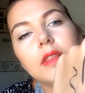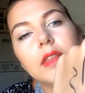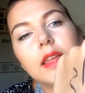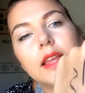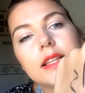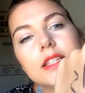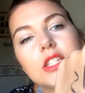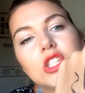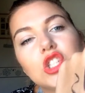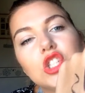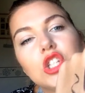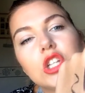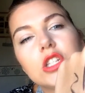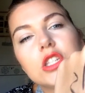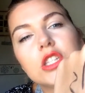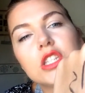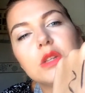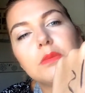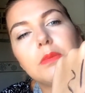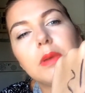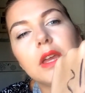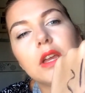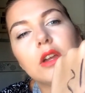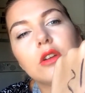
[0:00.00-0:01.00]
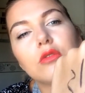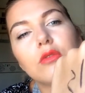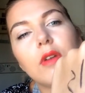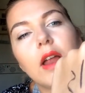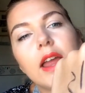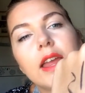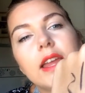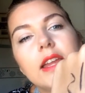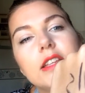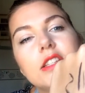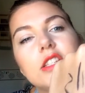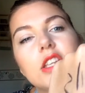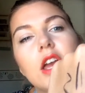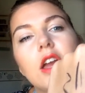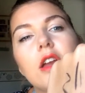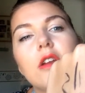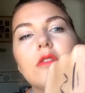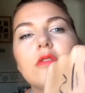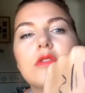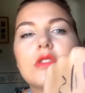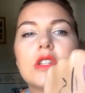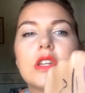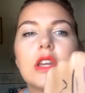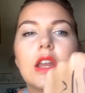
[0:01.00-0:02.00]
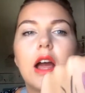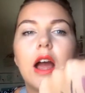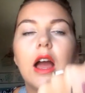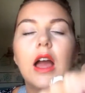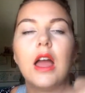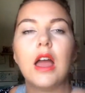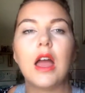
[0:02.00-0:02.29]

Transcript: it's just a bit grey toned.